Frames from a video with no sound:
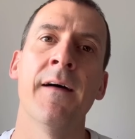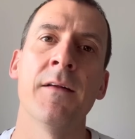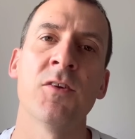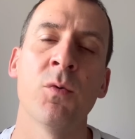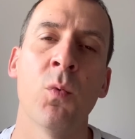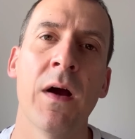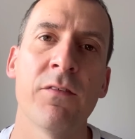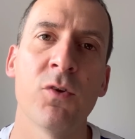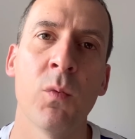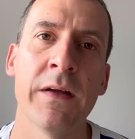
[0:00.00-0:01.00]
So we'll
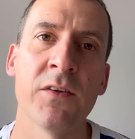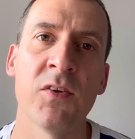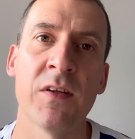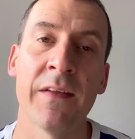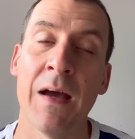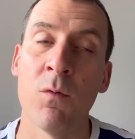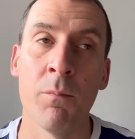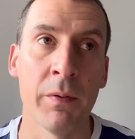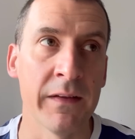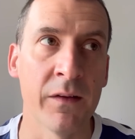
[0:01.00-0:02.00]
have to wait and see on that
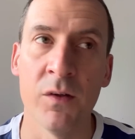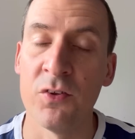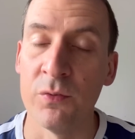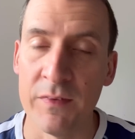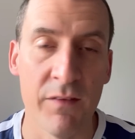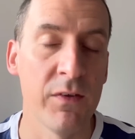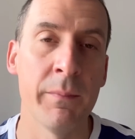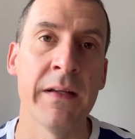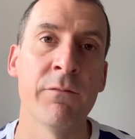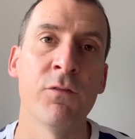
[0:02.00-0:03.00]
one. But, you know, Arsenal have
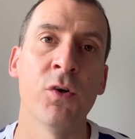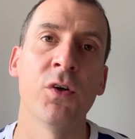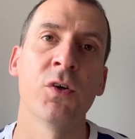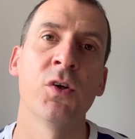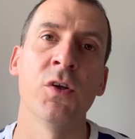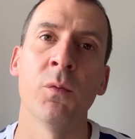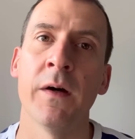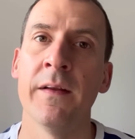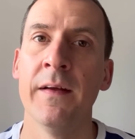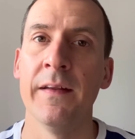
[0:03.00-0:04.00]
definitely been in for
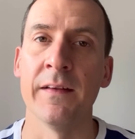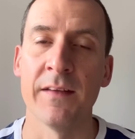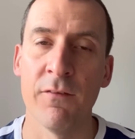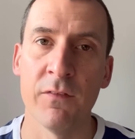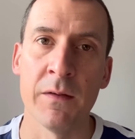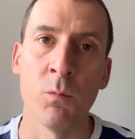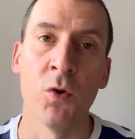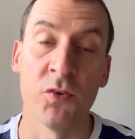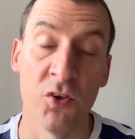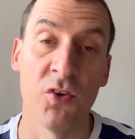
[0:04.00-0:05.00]
Gundogan. They definitely
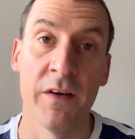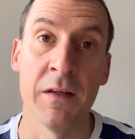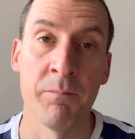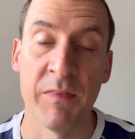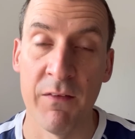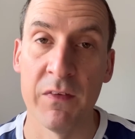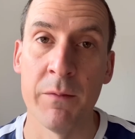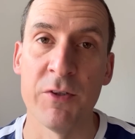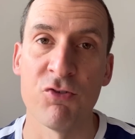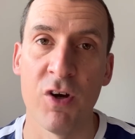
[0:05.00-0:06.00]
want to sign him, definitely
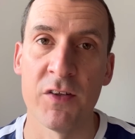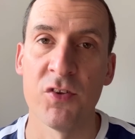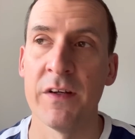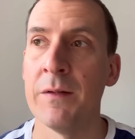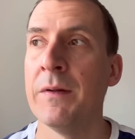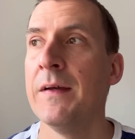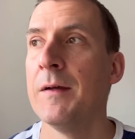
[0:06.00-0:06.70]
been trying to sign him.